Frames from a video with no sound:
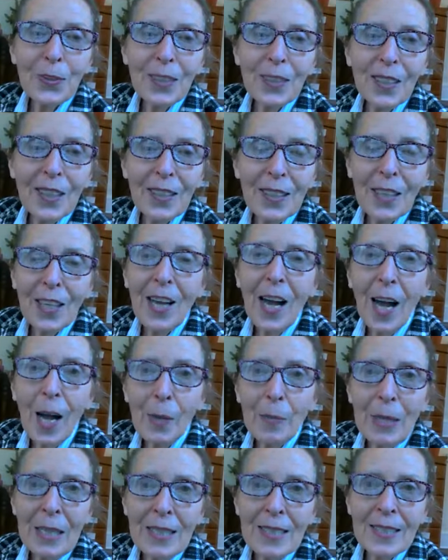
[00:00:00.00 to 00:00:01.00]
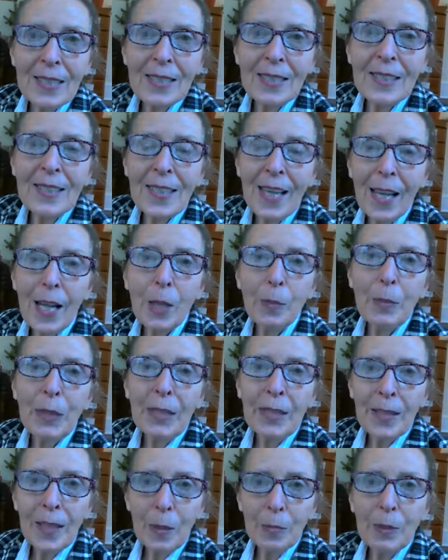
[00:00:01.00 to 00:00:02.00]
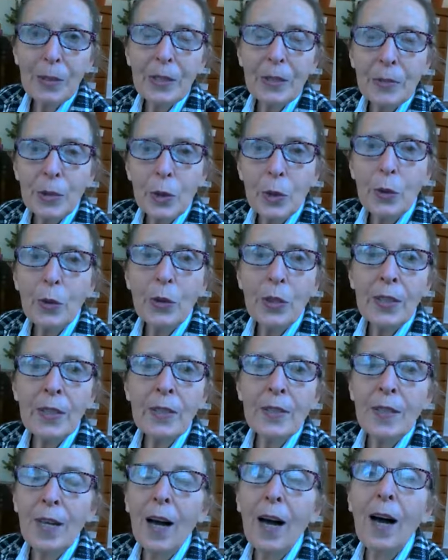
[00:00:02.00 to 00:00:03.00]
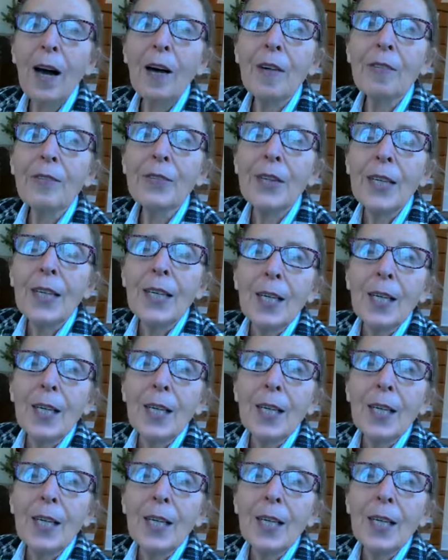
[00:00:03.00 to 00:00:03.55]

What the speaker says: in the comments, tell me a couple of stories of